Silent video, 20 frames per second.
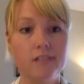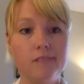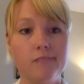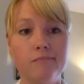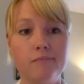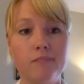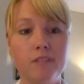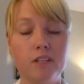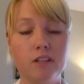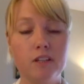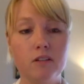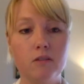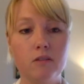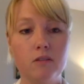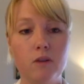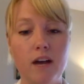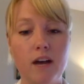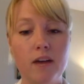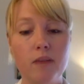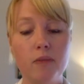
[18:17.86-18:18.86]
you know,
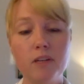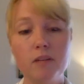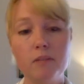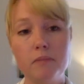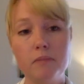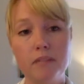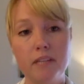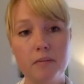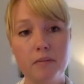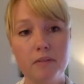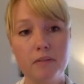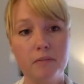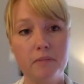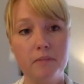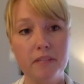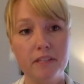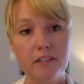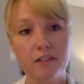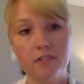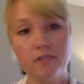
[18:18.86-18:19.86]
I want to be able to
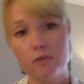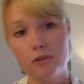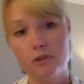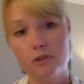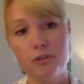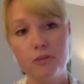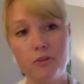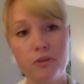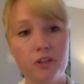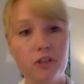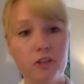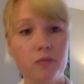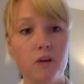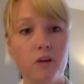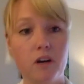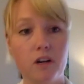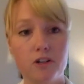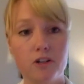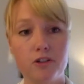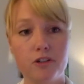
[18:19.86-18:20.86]
be there for you when you
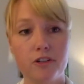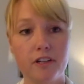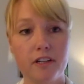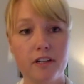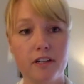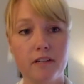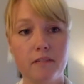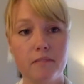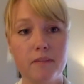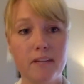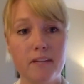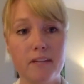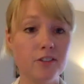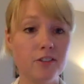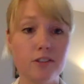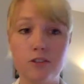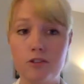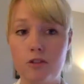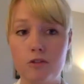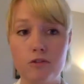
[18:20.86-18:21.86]
are triggered, but I
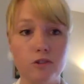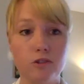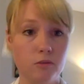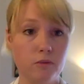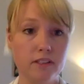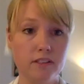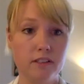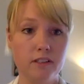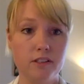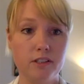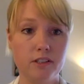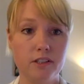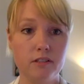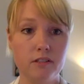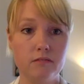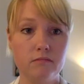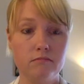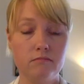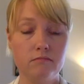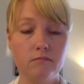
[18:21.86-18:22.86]
just don't know what to
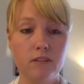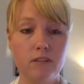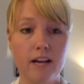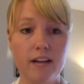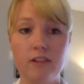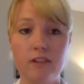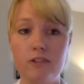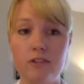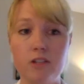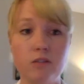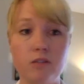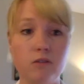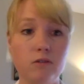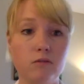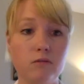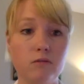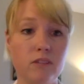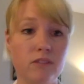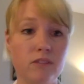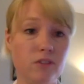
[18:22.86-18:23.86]
do. I don't
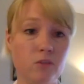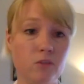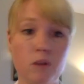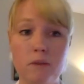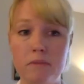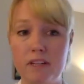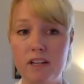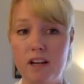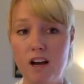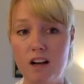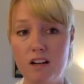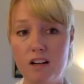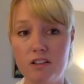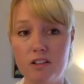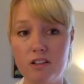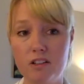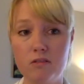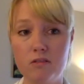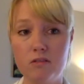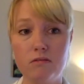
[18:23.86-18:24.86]
know if you want me to hug
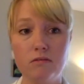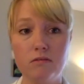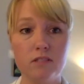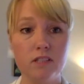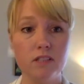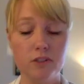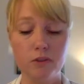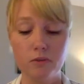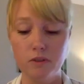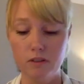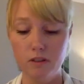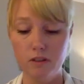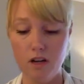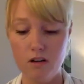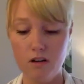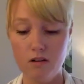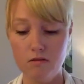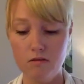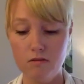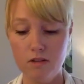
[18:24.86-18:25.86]
you, leave you
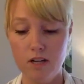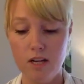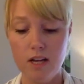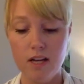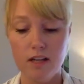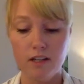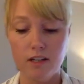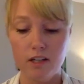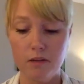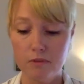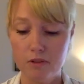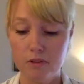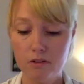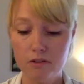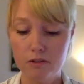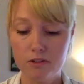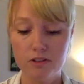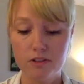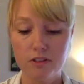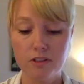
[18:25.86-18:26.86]
alone, come
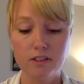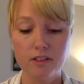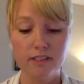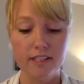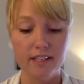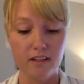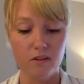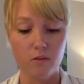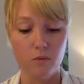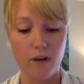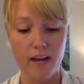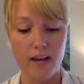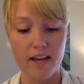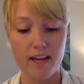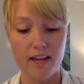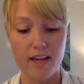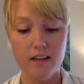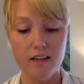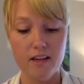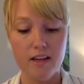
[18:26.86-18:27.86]
closer, stay
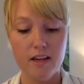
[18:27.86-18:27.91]
away.